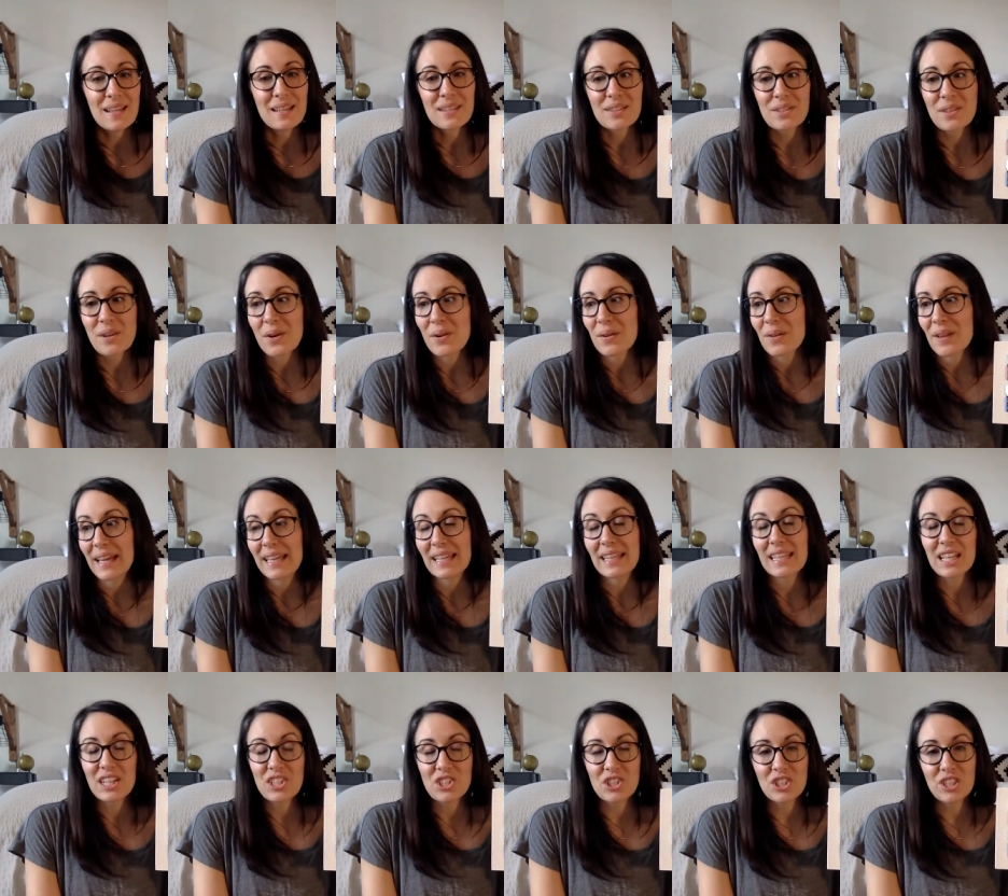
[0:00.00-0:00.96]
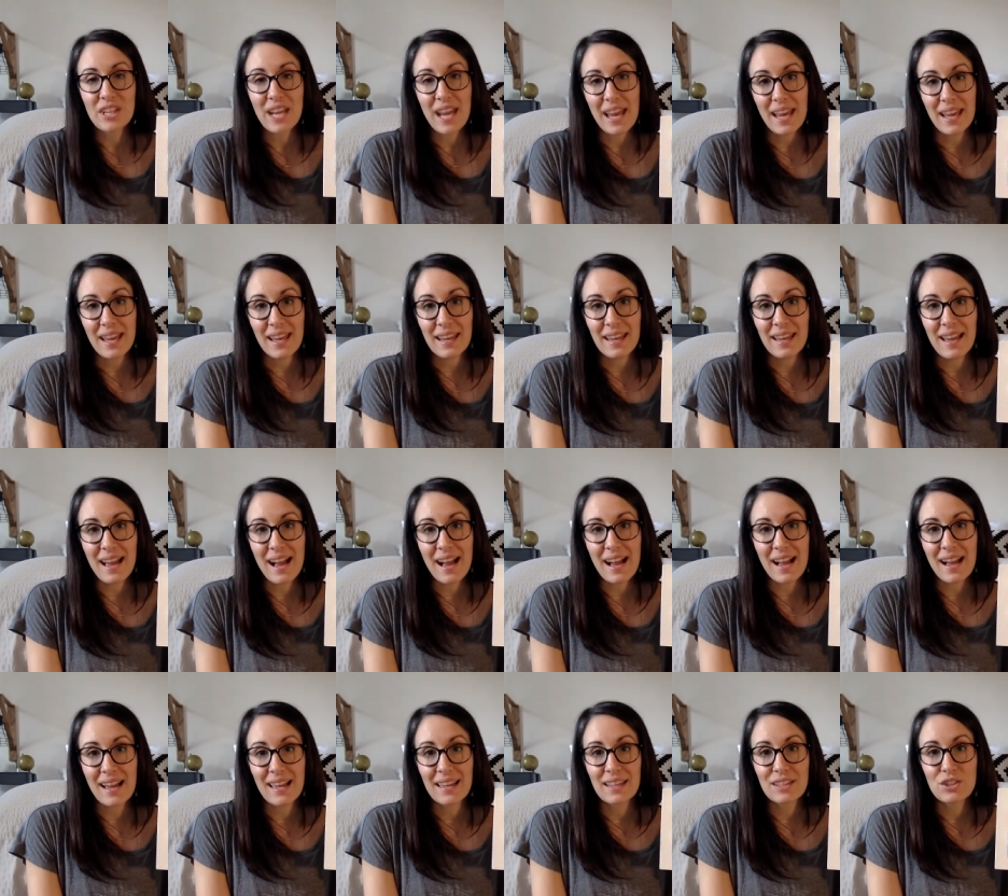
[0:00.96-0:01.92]
So like yesterday
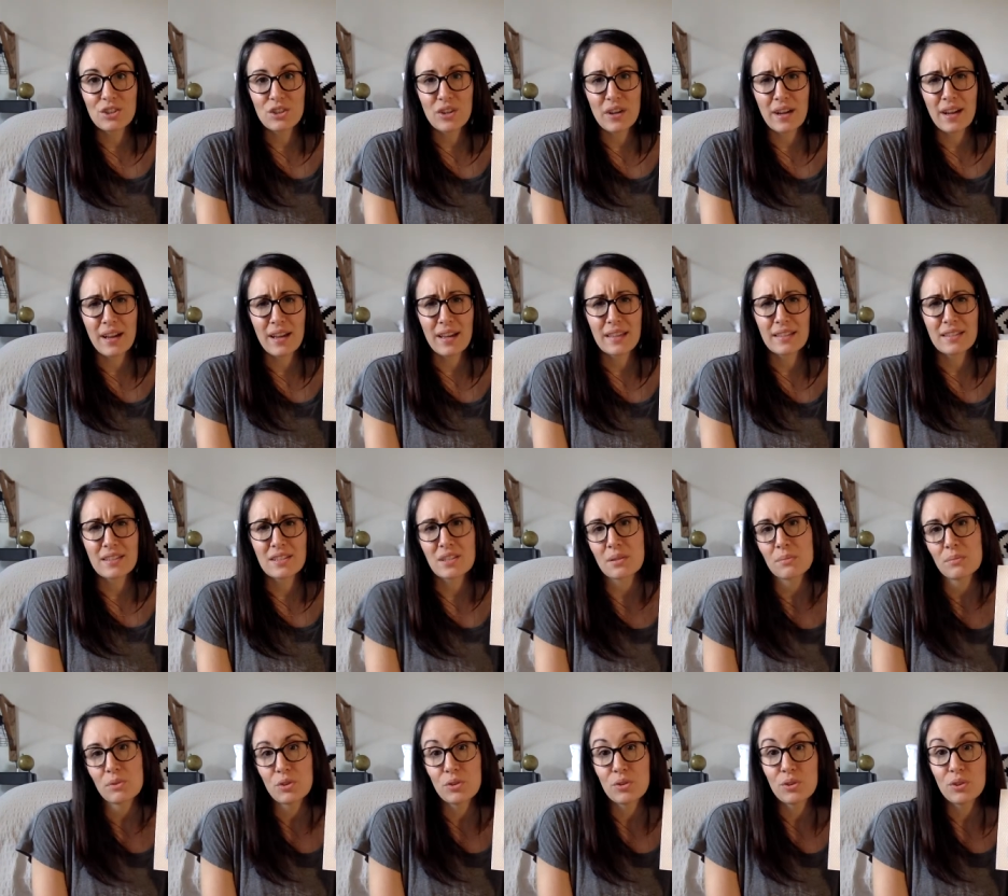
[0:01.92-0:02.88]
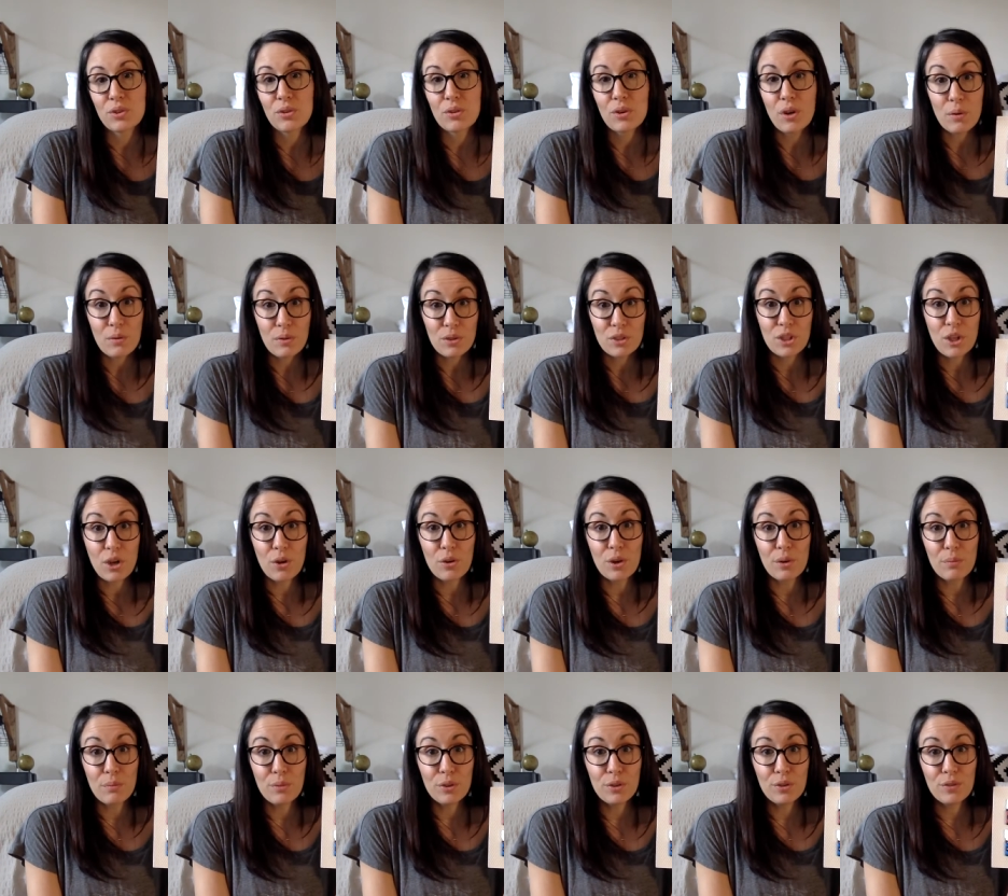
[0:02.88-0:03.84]
I tried some new yoga
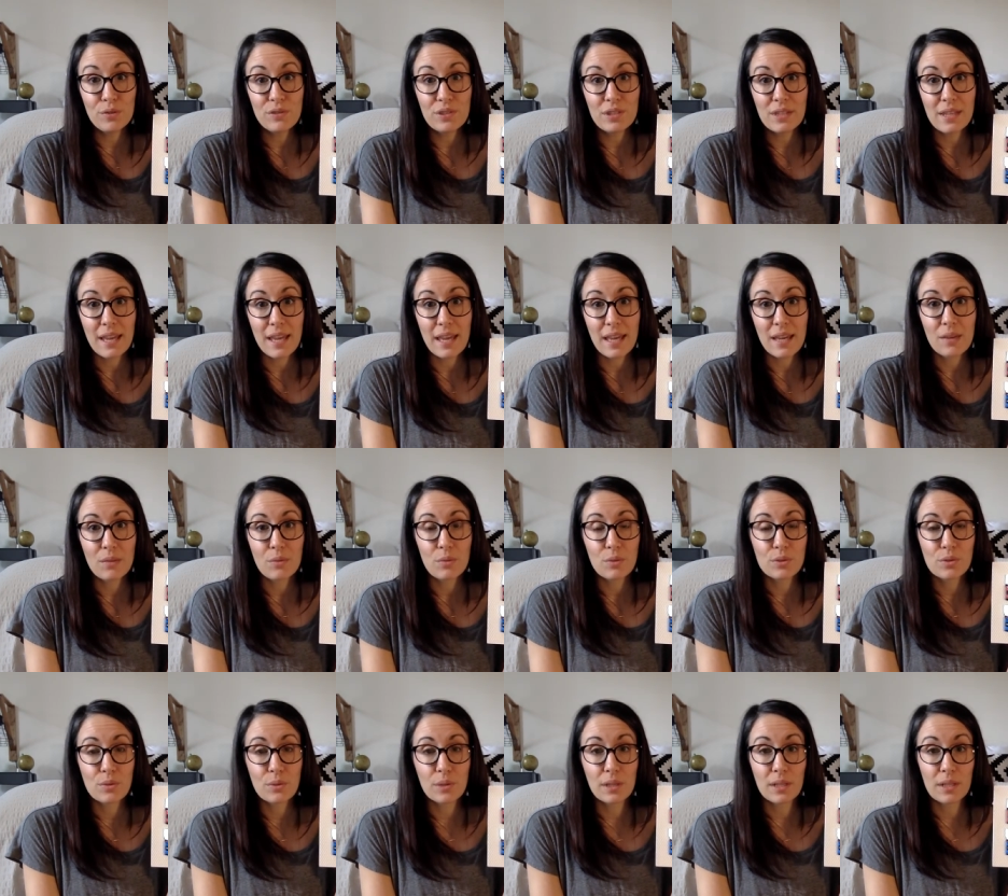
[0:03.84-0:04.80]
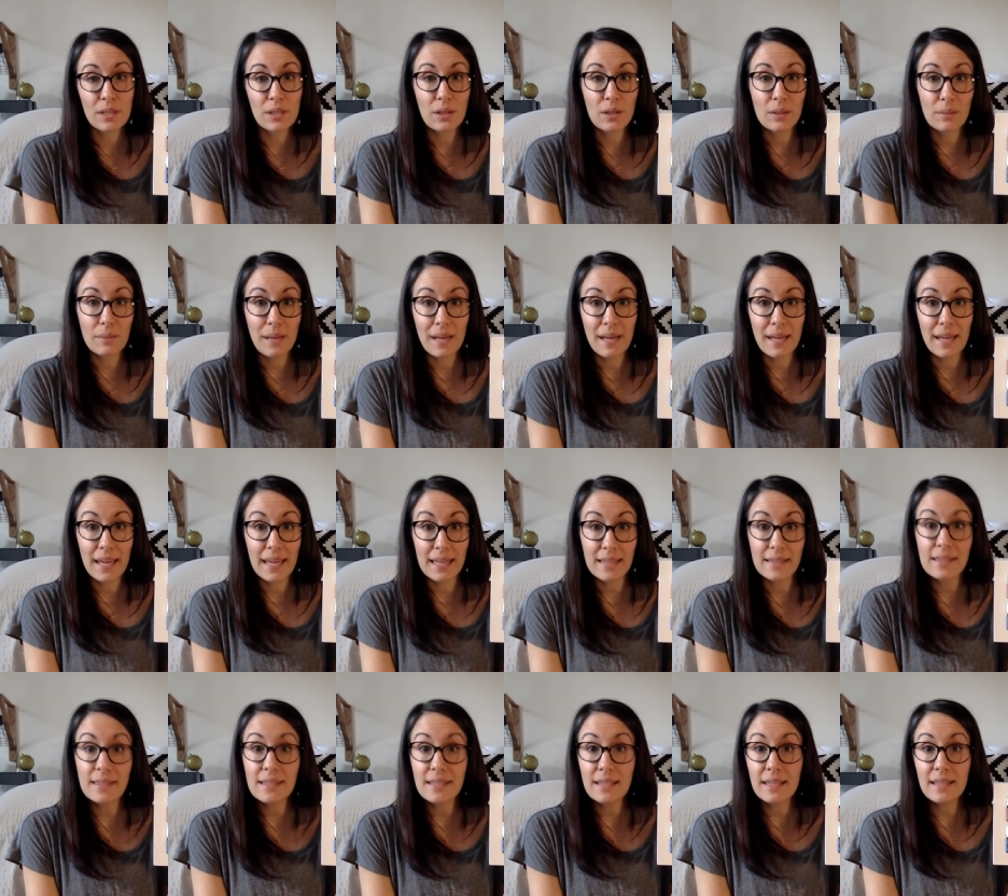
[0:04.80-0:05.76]
yoga moves and was working on my
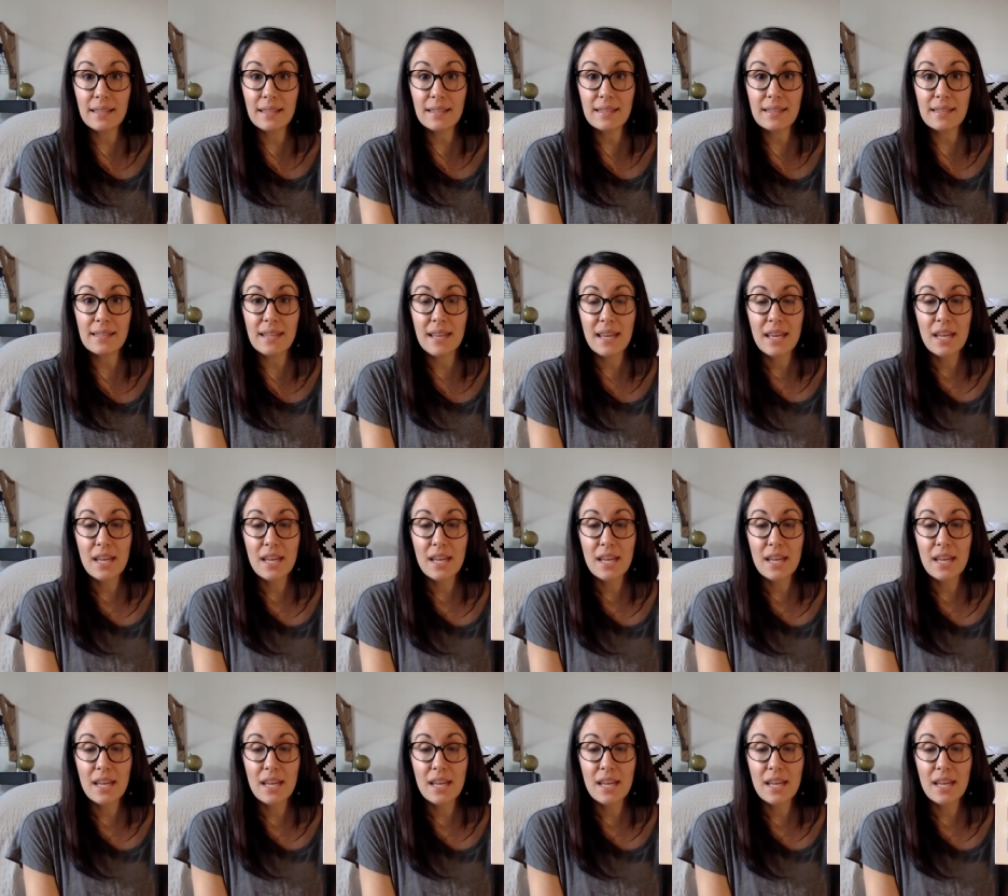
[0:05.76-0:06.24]
handstands.